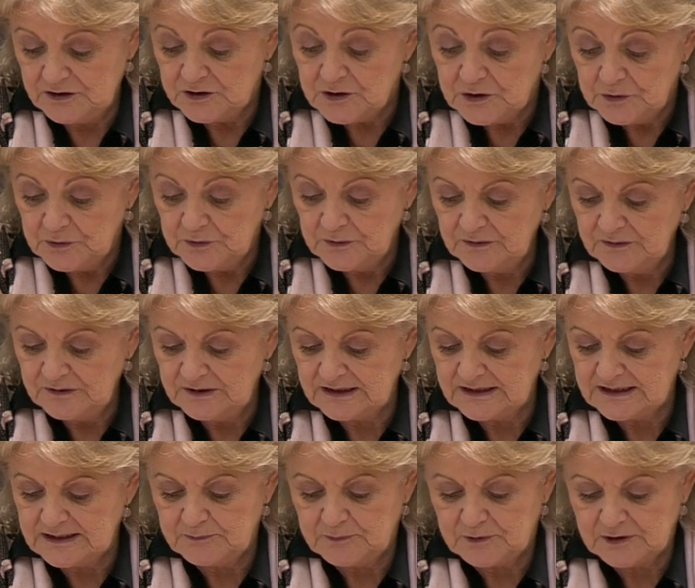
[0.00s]
you
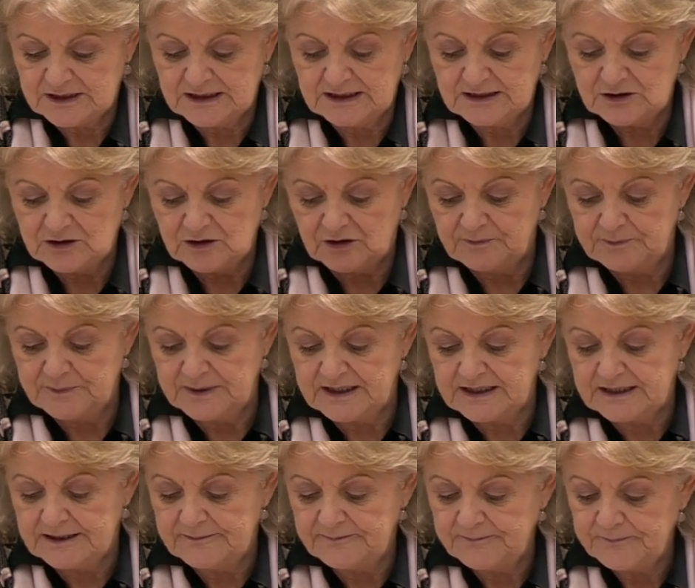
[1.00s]
this important
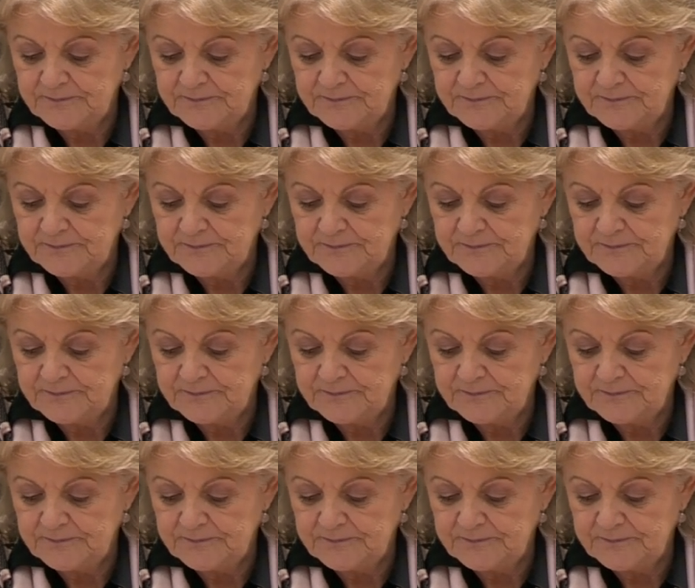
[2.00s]
topic.